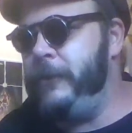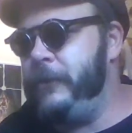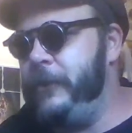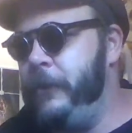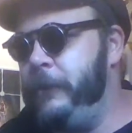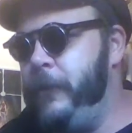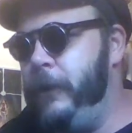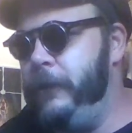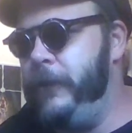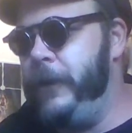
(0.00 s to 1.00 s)
well just go through
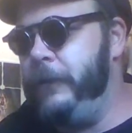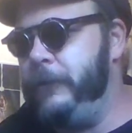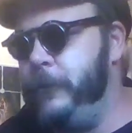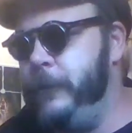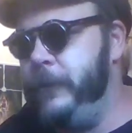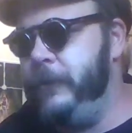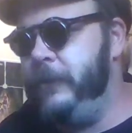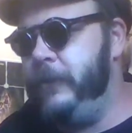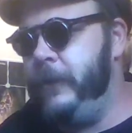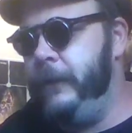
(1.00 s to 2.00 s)
all the various
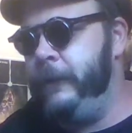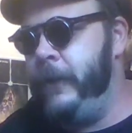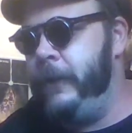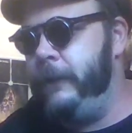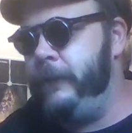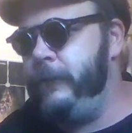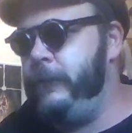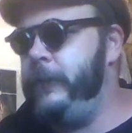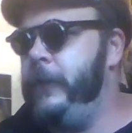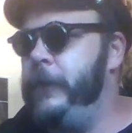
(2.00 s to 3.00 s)
rumors I've
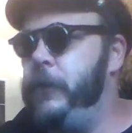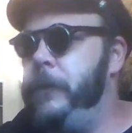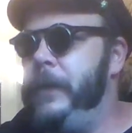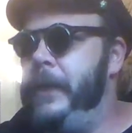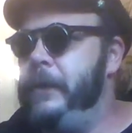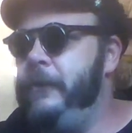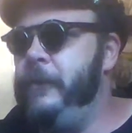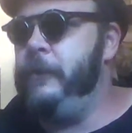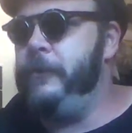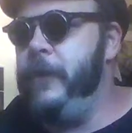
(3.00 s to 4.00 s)
accumulated
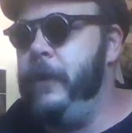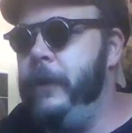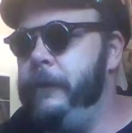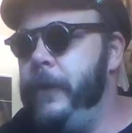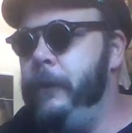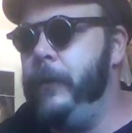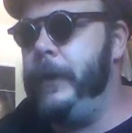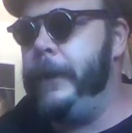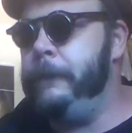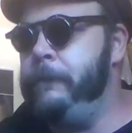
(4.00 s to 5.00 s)
so far in my
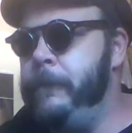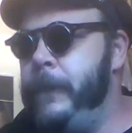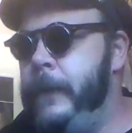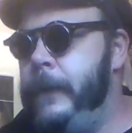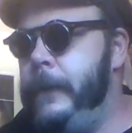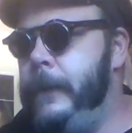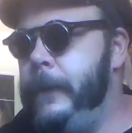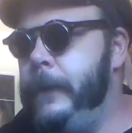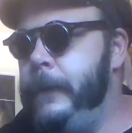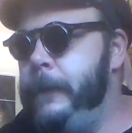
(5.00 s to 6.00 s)
brain.
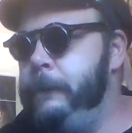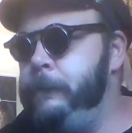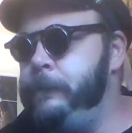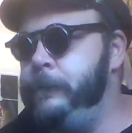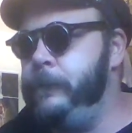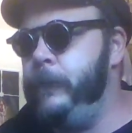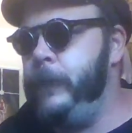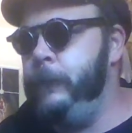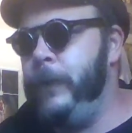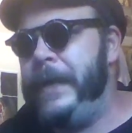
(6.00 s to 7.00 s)

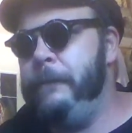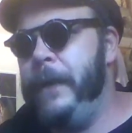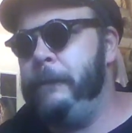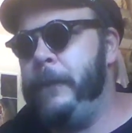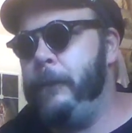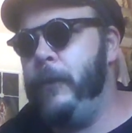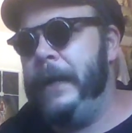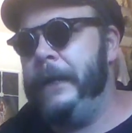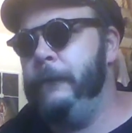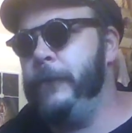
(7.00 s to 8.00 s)
Rey might be
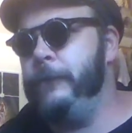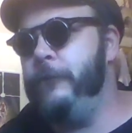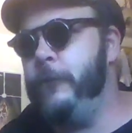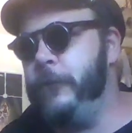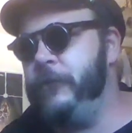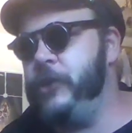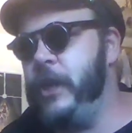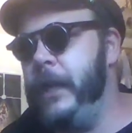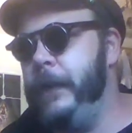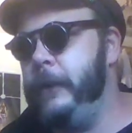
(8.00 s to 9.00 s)
pregnant with a Force
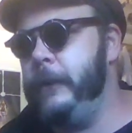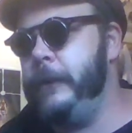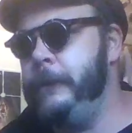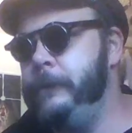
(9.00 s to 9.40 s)
child.